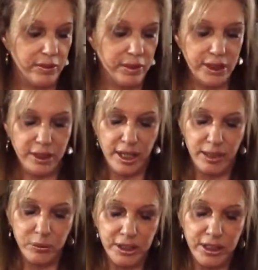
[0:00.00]
then I
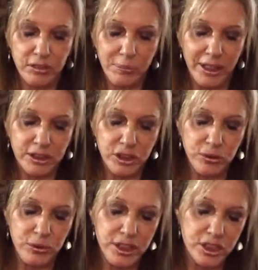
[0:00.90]
would give about
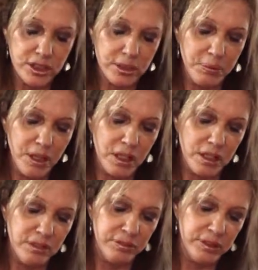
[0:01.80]
2 inches
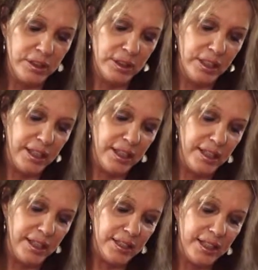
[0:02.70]
above
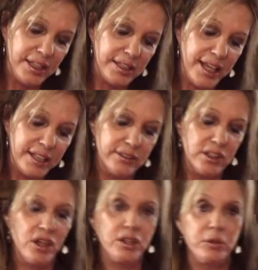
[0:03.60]
and cut that
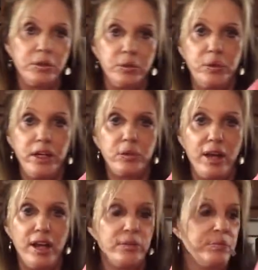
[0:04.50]
all the way
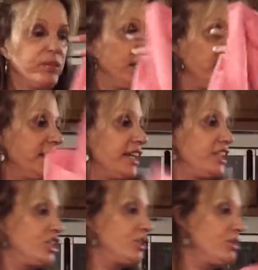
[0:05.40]
around. Now, did you